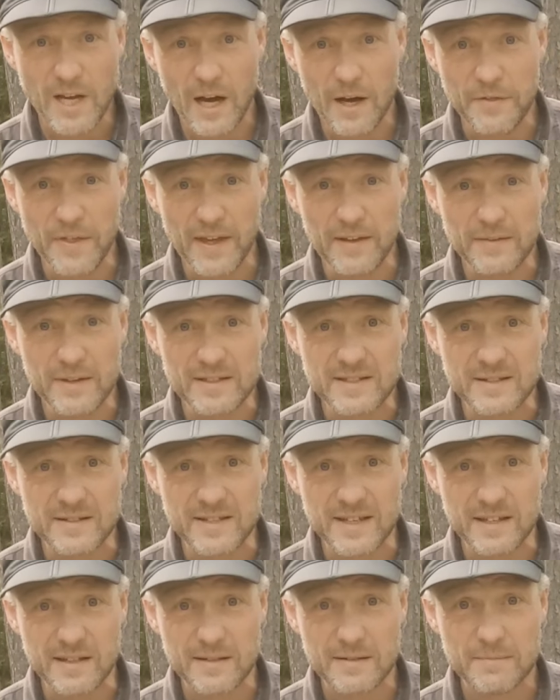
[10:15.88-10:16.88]
I think this
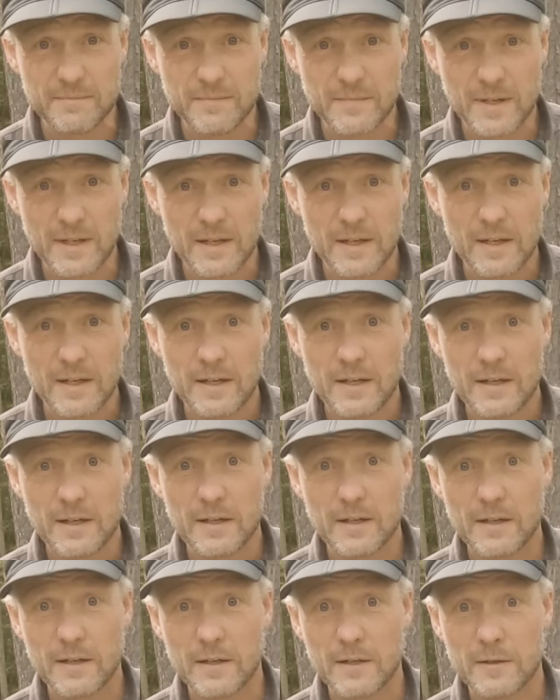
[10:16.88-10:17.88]
is it.
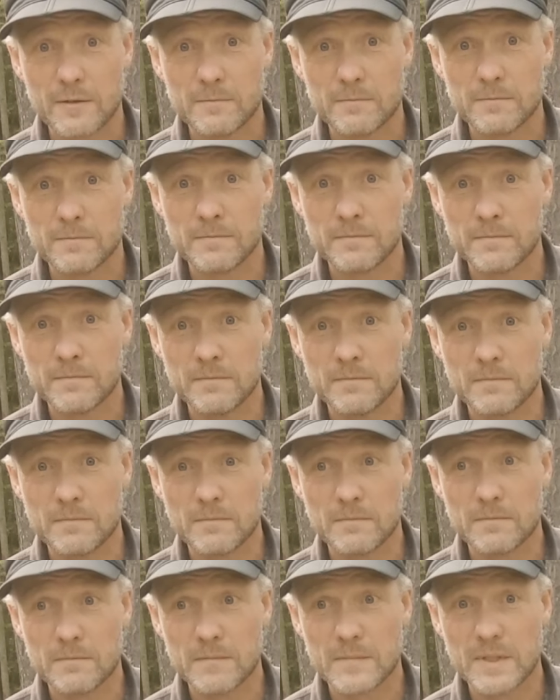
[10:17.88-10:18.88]

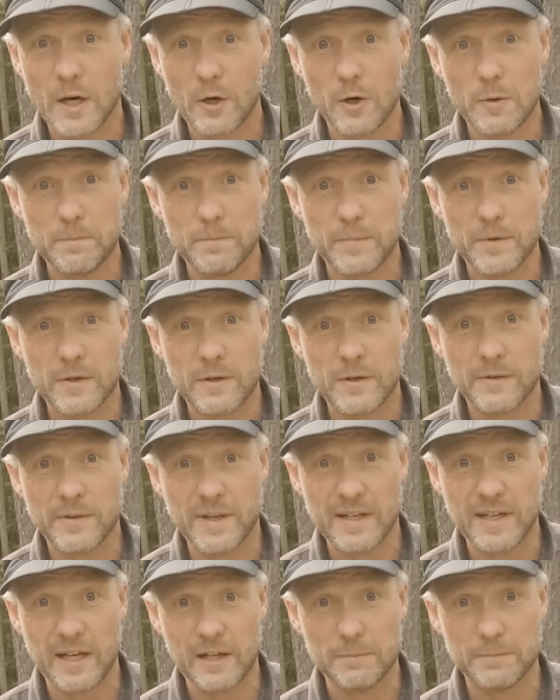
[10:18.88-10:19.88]
I hope
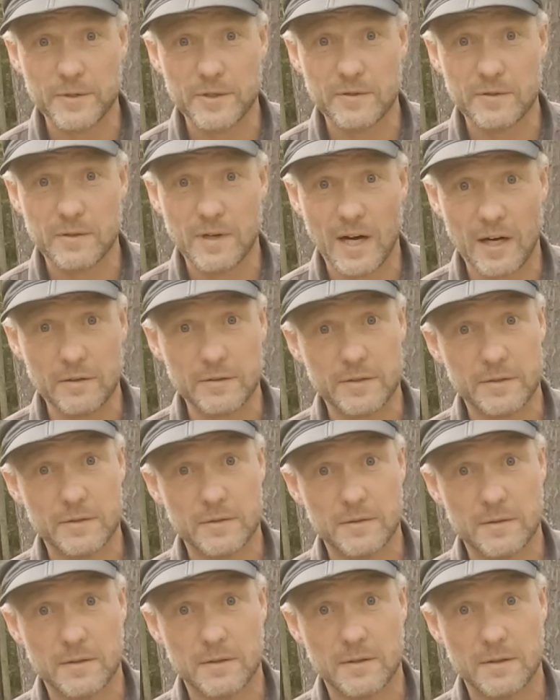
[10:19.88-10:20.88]
that helped you out
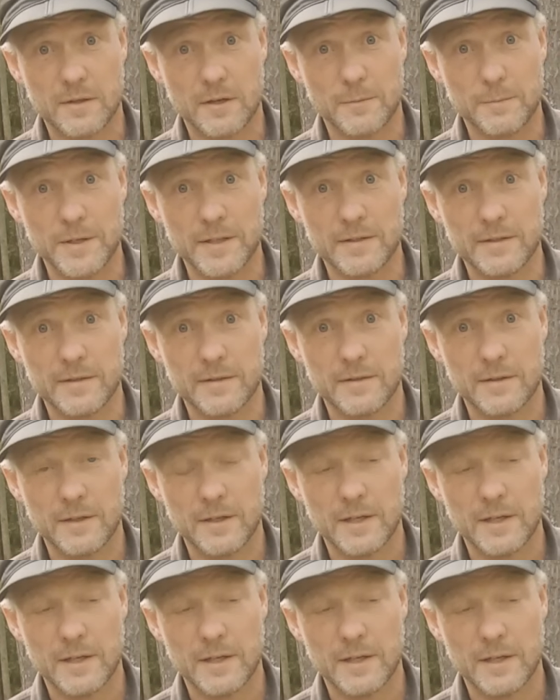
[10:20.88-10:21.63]
a bit.